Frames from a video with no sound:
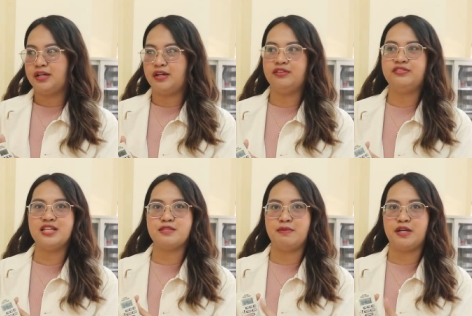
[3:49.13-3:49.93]
of
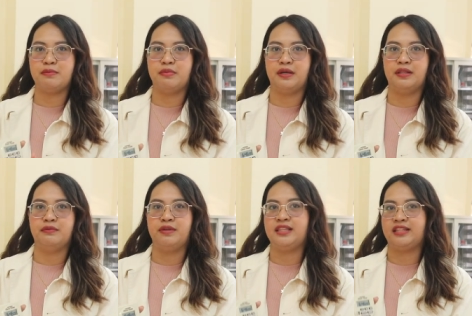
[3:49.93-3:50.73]
the sphere
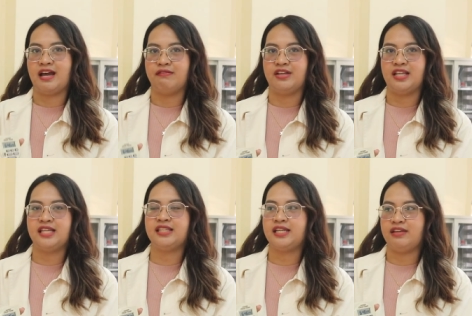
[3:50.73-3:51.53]
ball will travel
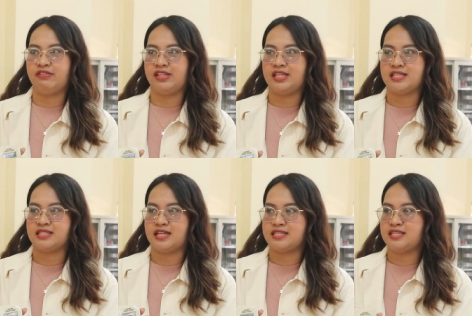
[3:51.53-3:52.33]
at a given
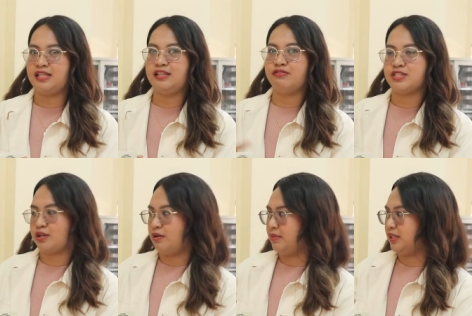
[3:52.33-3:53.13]
distance in the
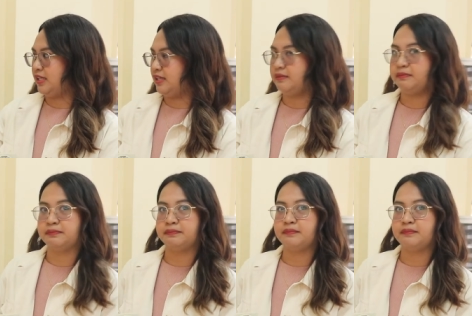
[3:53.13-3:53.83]
viscometer.